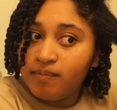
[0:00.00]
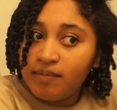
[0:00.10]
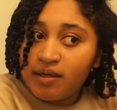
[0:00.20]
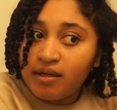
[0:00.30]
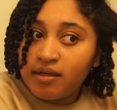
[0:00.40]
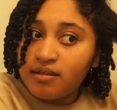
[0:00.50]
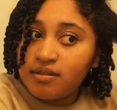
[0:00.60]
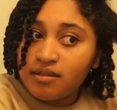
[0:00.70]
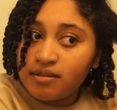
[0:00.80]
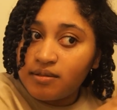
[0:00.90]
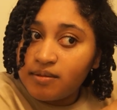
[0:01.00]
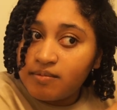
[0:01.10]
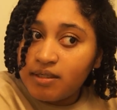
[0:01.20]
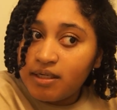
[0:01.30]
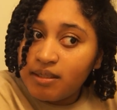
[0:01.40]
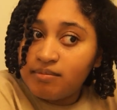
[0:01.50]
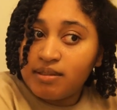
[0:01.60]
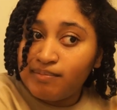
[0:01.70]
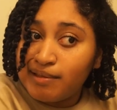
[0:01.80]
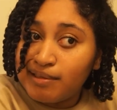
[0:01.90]
because sometimes
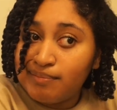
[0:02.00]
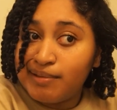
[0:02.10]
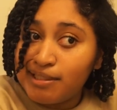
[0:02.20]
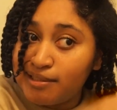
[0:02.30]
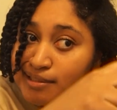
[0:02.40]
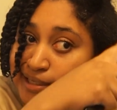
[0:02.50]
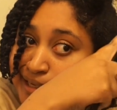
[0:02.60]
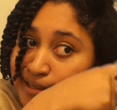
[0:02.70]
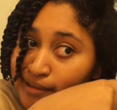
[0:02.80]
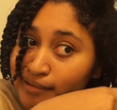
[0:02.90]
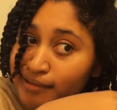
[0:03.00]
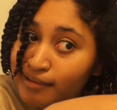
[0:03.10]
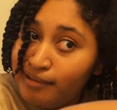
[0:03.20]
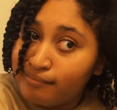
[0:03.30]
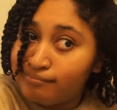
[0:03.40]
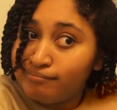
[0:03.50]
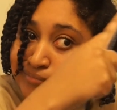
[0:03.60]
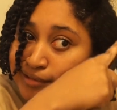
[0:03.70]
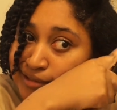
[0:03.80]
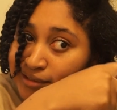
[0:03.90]
I'm not the best detangler
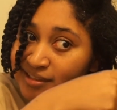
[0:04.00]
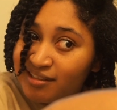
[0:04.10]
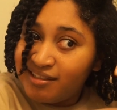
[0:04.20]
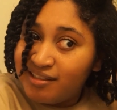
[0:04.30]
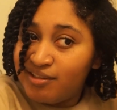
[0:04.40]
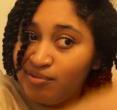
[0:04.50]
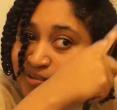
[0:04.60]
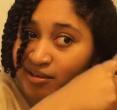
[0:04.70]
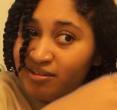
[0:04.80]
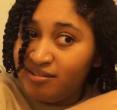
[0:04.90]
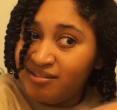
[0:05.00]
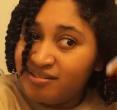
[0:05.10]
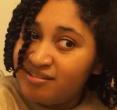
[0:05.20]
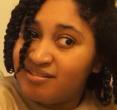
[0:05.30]
in the world.